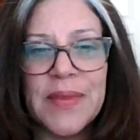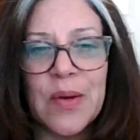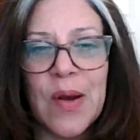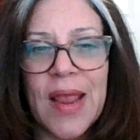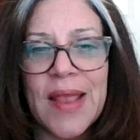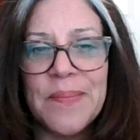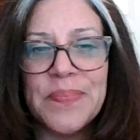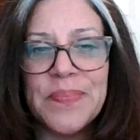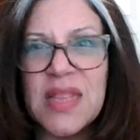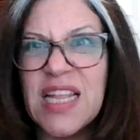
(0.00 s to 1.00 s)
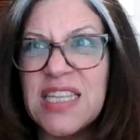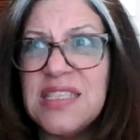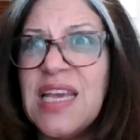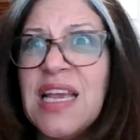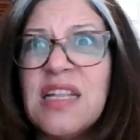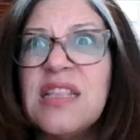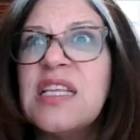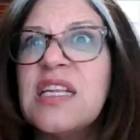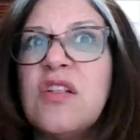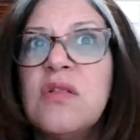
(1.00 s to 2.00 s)
All right? Let's take a
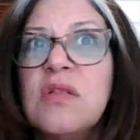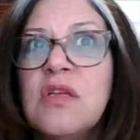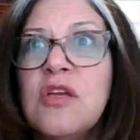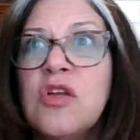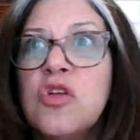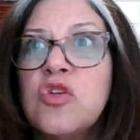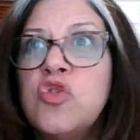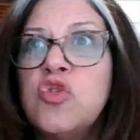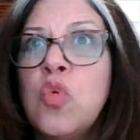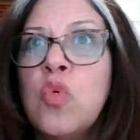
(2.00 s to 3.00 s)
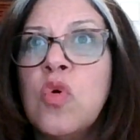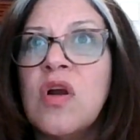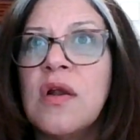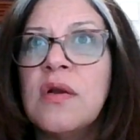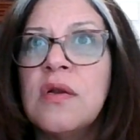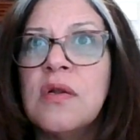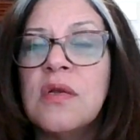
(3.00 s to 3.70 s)
little tour